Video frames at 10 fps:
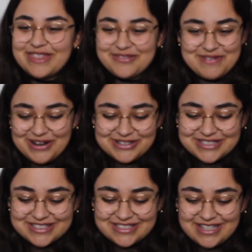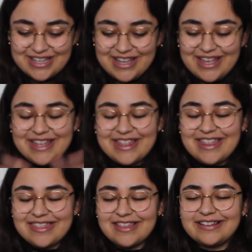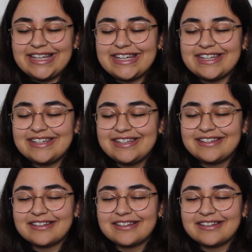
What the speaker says: the most, the linen.